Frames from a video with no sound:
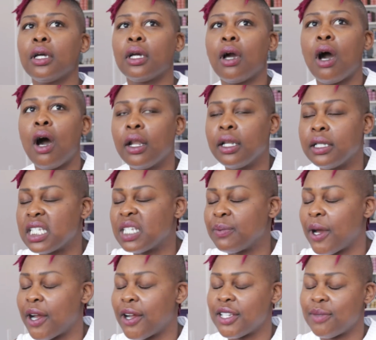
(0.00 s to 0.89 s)
God
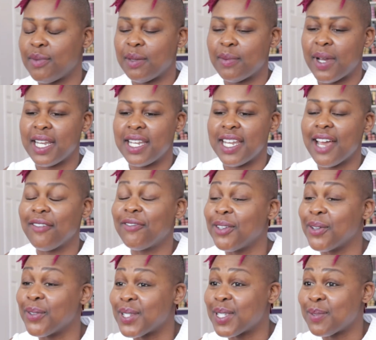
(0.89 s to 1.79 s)
inspires me, my
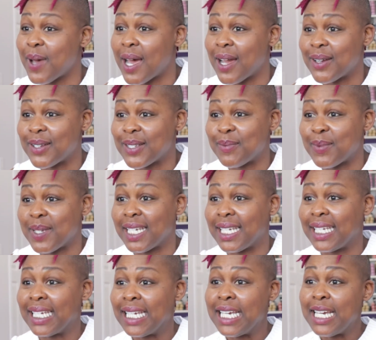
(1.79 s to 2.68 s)
nephew inspires
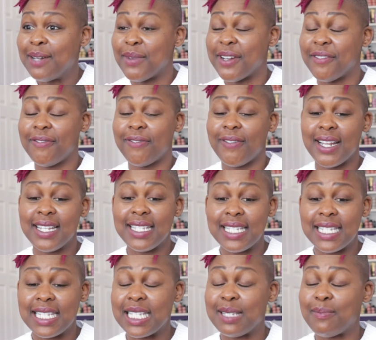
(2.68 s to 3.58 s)
me, my
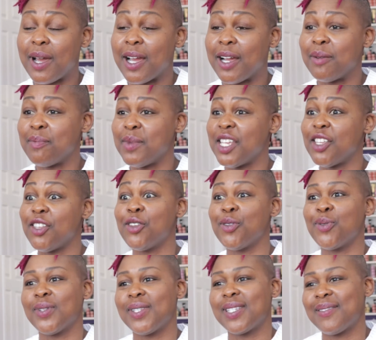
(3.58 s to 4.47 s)
friends inspire me,
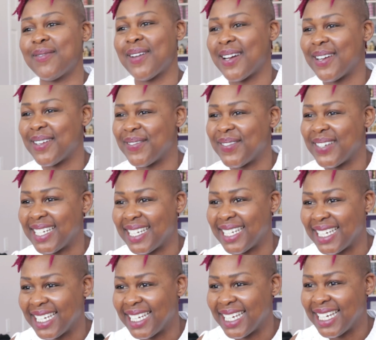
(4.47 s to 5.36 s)
you inspire
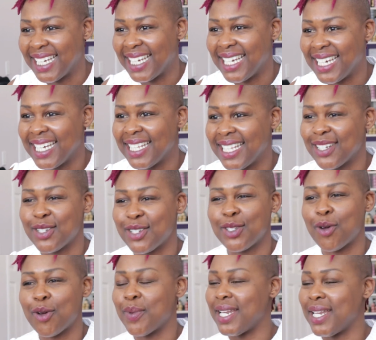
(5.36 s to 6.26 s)
me. There's
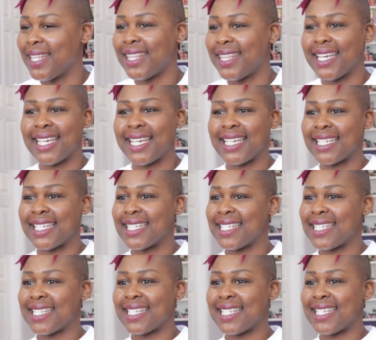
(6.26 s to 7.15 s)
so many
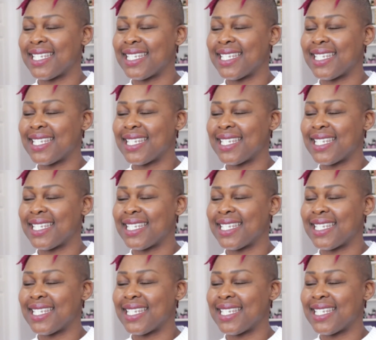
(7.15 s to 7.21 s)
things.